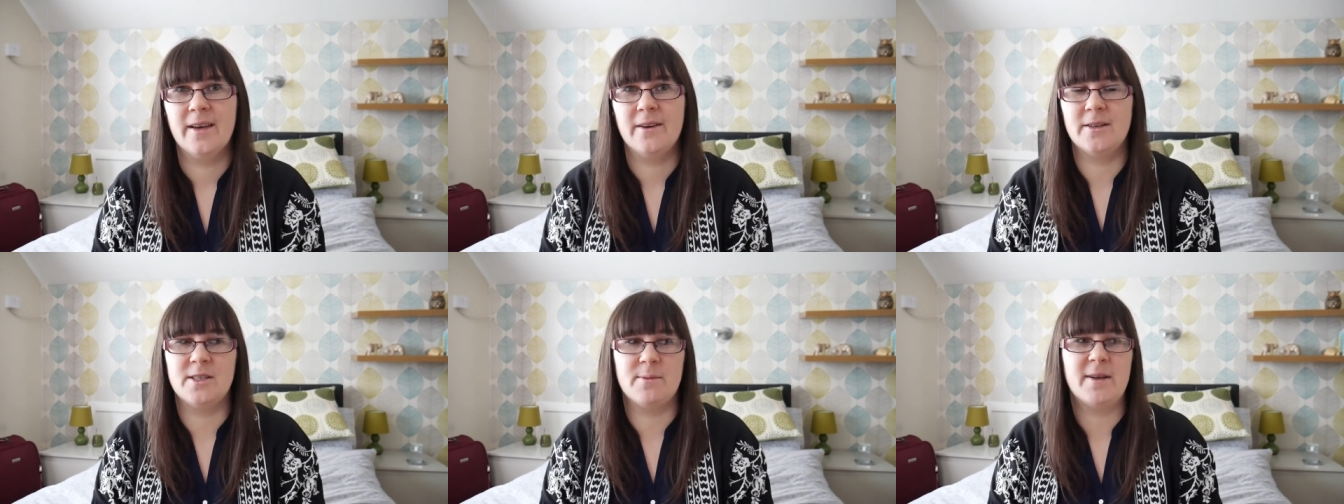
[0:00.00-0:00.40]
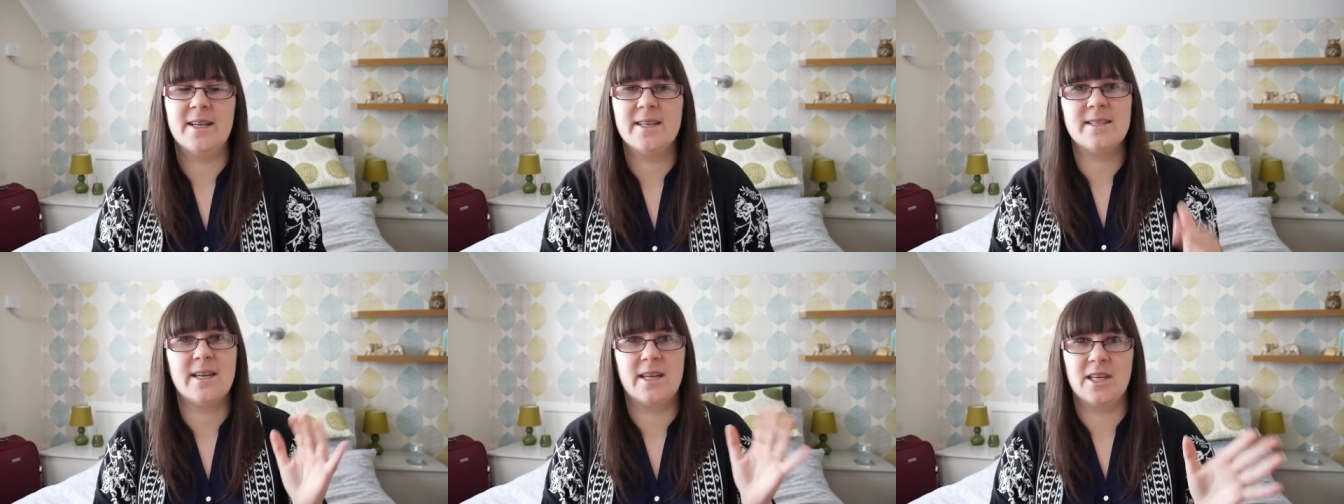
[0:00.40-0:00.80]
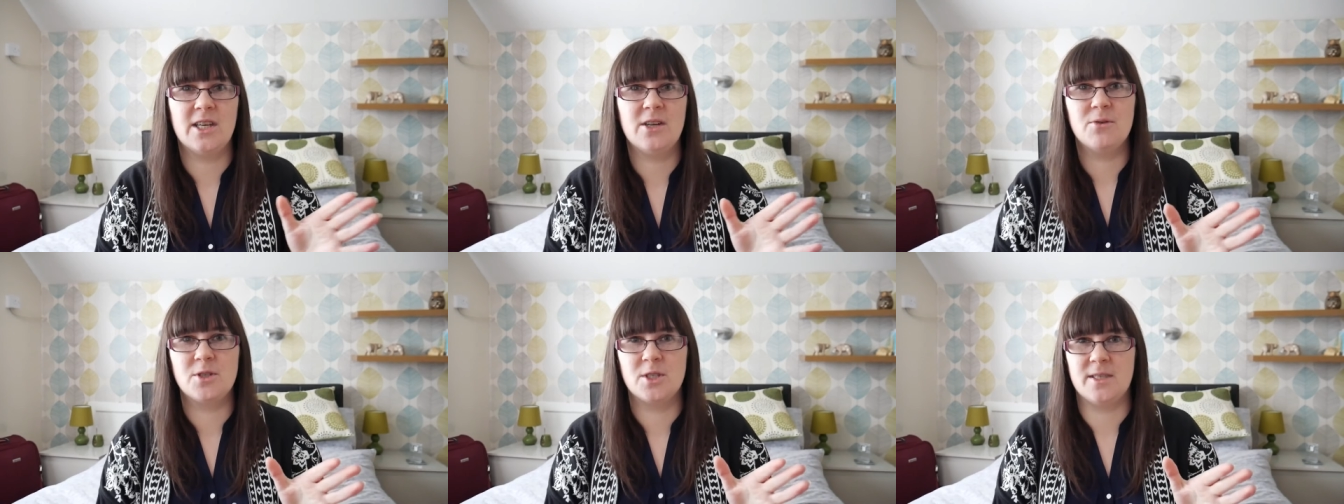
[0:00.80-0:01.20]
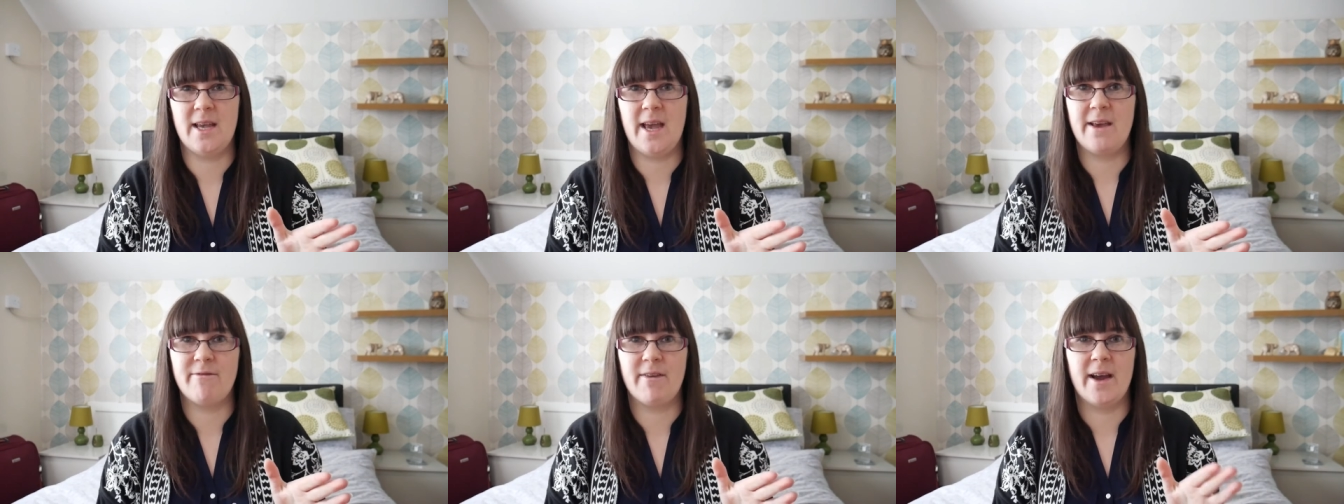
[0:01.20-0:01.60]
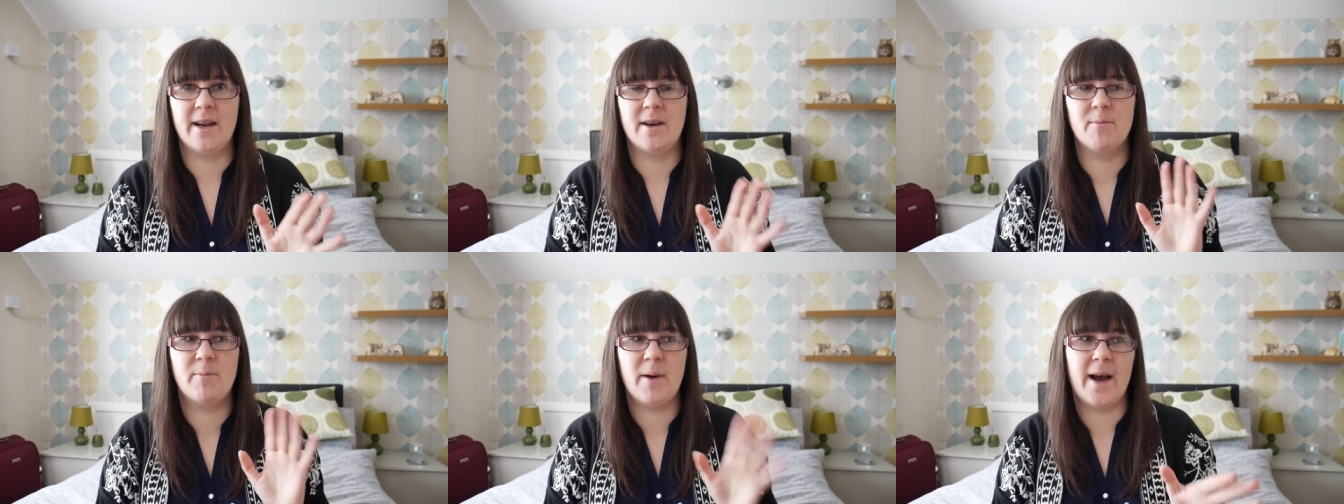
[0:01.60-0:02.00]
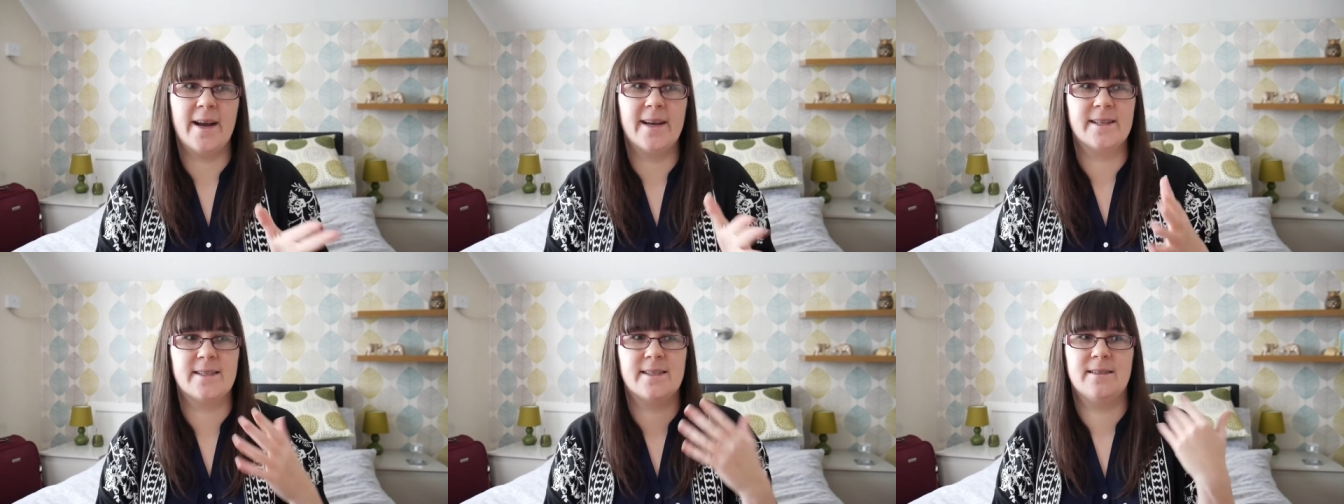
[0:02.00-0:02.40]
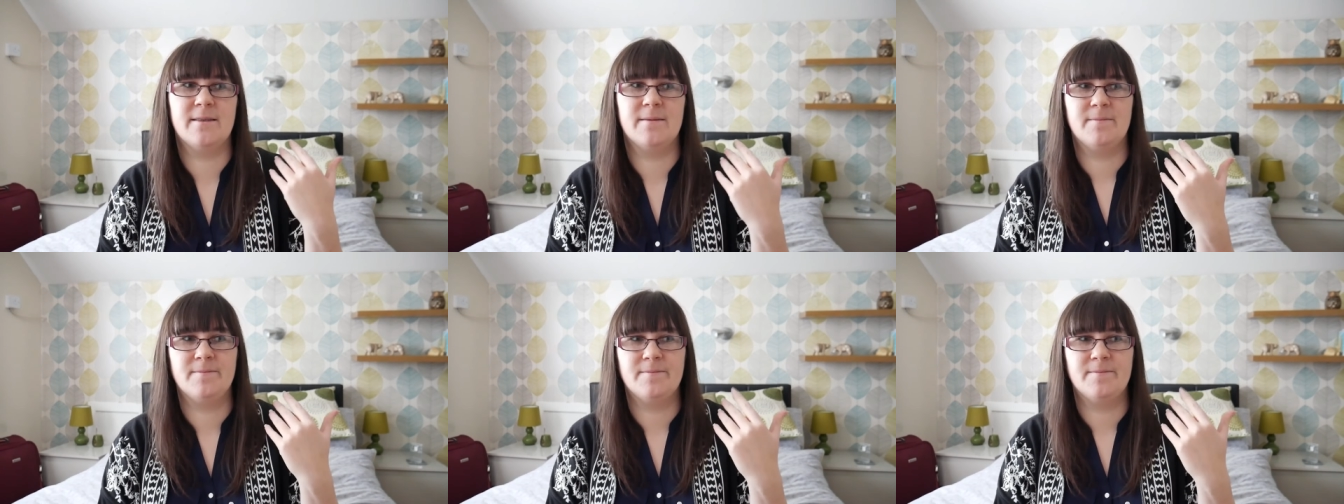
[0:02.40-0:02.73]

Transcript: which I mean isn't a huge saving, but